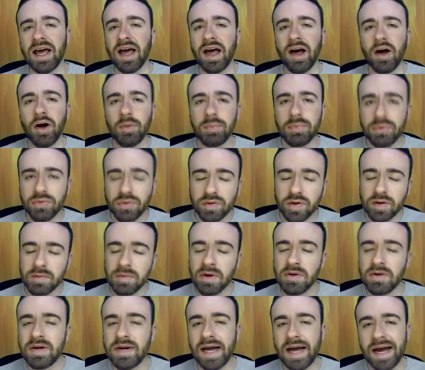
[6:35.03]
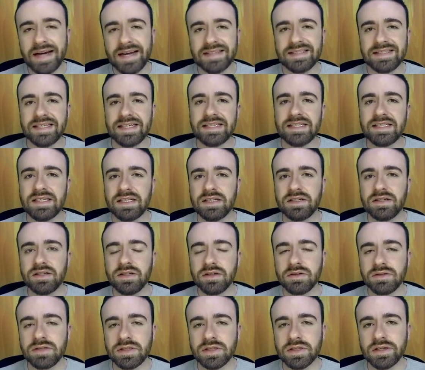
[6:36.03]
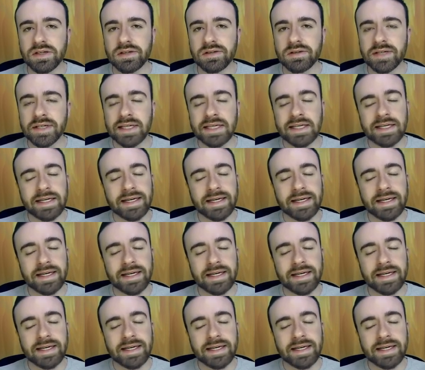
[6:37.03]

El Primo, not as easy to do so.